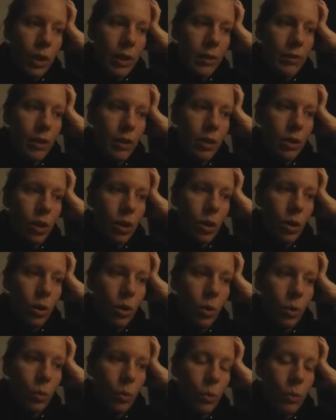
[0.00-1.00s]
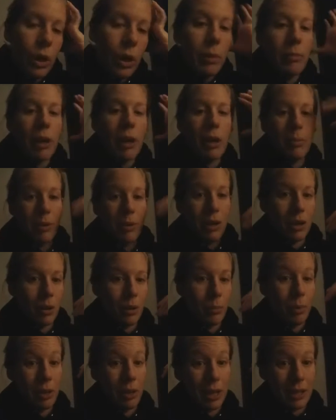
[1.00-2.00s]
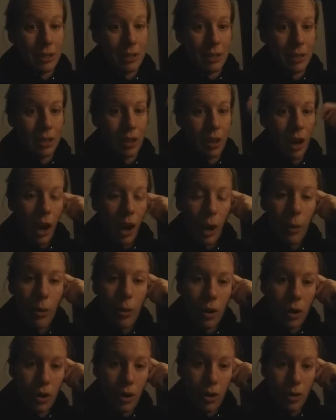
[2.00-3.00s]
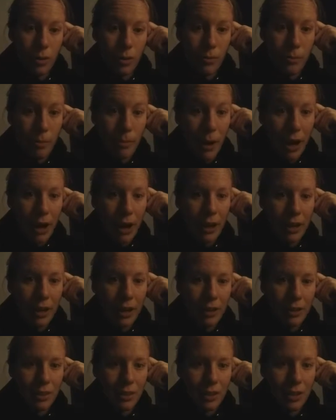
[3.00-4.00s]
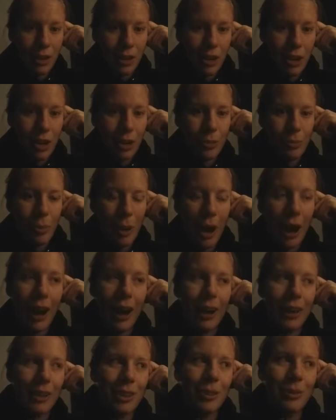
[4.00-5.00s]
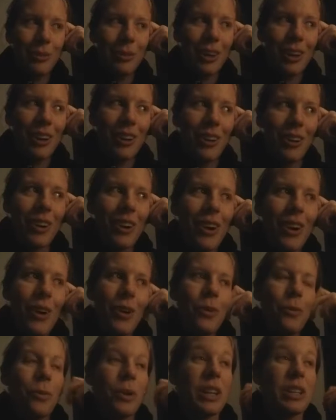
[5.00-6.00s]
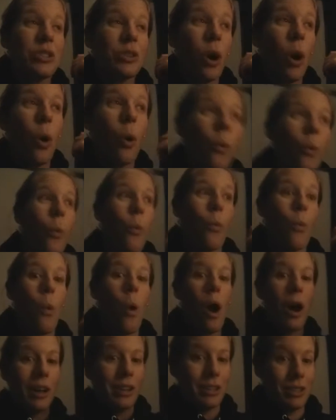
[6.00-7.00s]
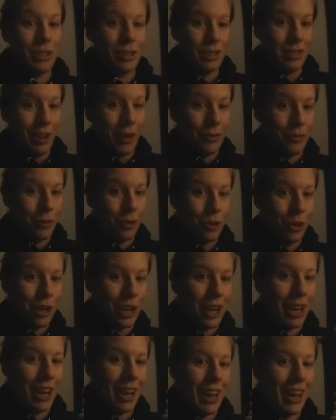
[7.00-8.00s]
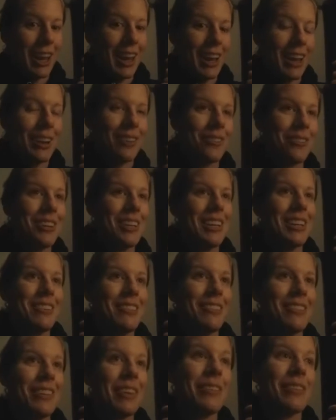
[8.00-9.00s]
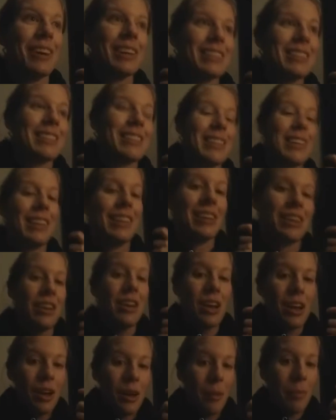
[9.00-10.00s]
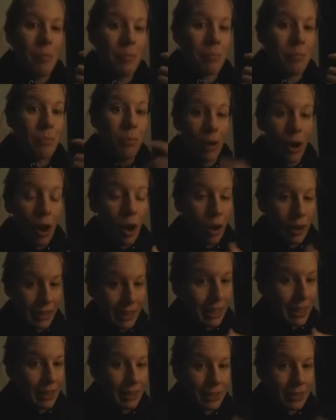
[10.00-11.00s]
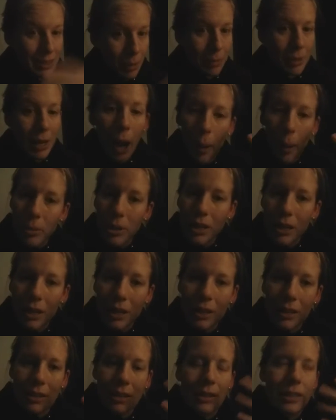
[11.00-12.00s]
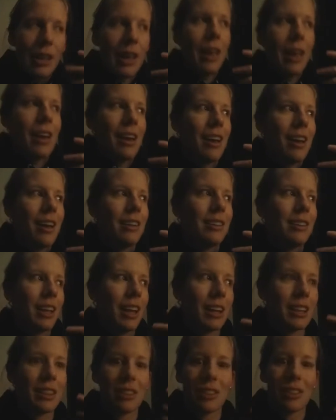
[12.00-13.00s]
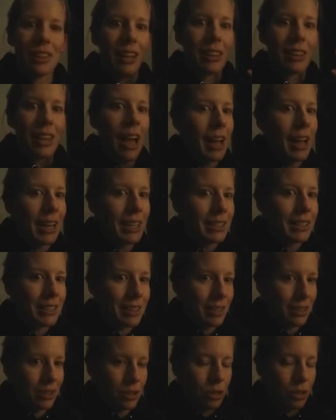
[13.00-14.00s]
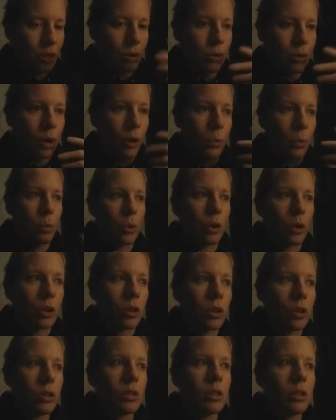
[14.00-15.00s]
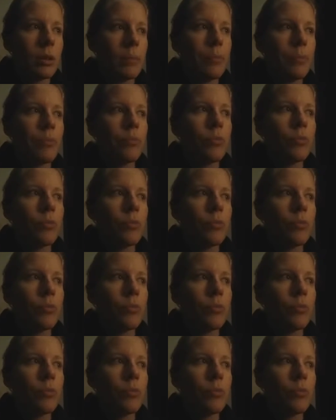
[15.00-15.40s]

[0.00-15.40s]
even though we may be at a place in our mind and our path where we don't want suffering and we want to like accept happiness and like the light into our world,